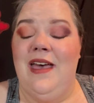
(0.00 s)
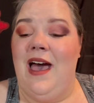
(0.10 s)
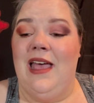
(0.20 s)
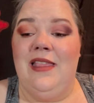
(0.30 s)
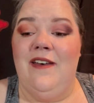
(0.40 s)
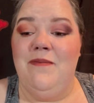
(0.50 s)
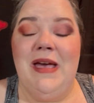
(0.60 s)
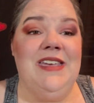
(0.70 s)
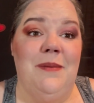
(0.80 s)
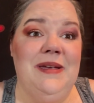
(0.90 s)
I love my
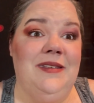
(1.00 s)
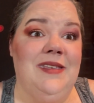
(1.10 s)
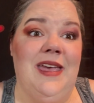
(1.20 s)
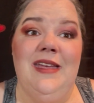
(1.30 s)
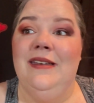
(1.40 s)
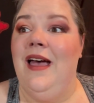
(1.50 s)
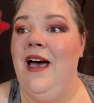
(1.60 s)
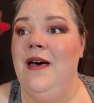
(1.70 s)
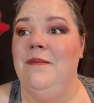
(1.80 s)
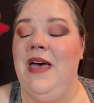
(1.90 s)
Yummy Skin.
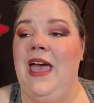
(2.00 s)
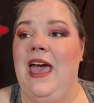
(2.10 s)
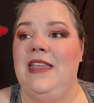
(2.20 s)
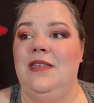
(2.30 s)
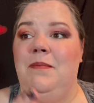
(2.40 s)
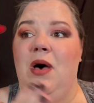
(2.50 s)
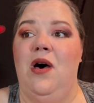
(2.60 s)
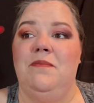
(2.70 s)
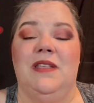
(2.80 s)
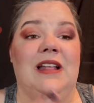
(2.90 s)
I had
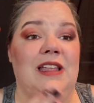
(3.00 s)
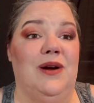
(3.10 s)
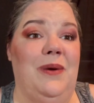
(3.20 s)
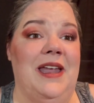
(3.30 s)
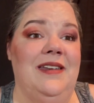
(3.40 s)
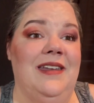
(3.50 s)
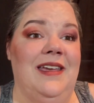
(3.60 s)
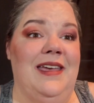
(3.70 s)
the clear one,